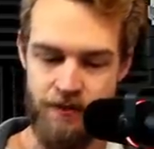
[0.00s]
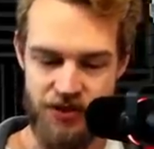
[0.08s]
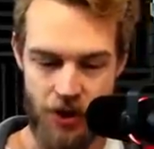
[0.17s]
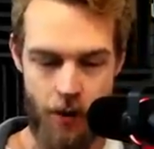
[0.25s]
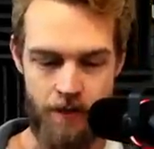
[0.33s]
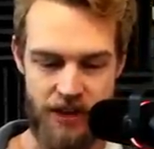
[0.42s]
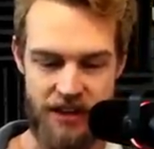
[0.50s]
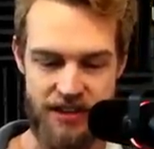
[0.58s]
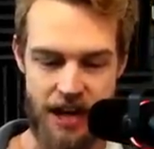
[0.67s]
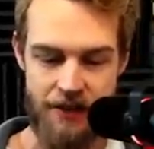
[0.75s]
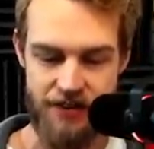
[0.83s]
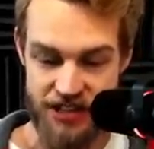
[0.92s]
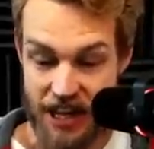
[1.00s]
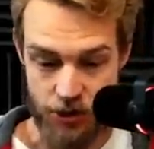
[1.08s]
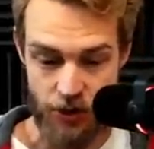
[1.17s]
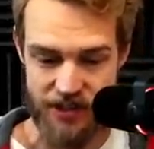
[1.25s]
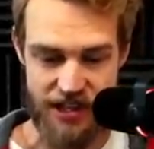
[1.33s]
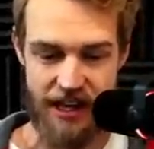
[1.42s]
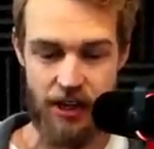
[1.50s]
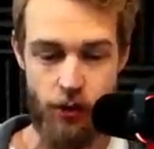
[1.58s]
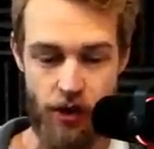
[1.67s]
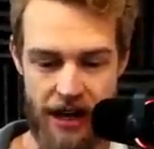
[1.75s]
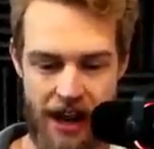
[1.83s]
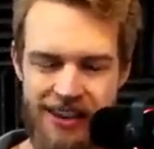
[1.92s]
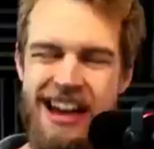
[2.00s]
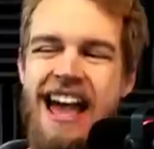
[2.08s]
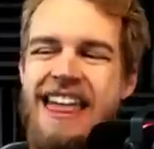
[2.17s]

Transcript: So it's not, the scheduling's not going to work out.